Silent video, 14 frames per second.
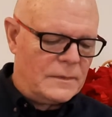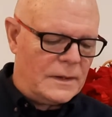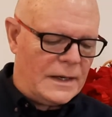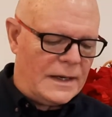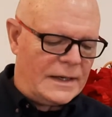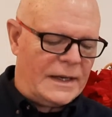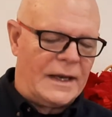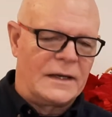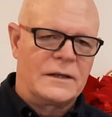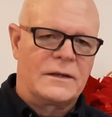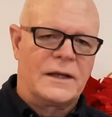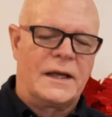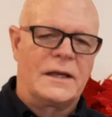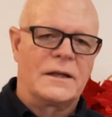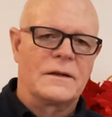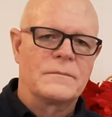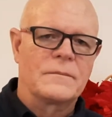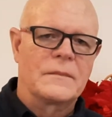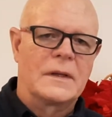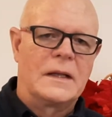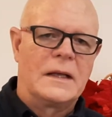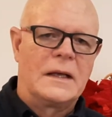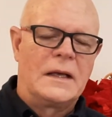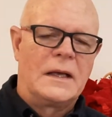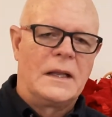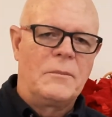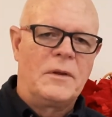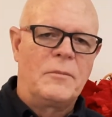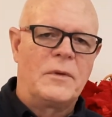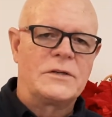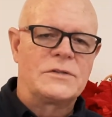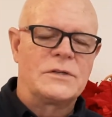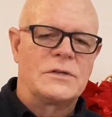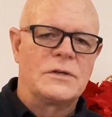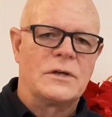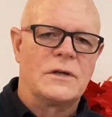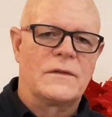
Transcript: I can't attain it. They mentioned to you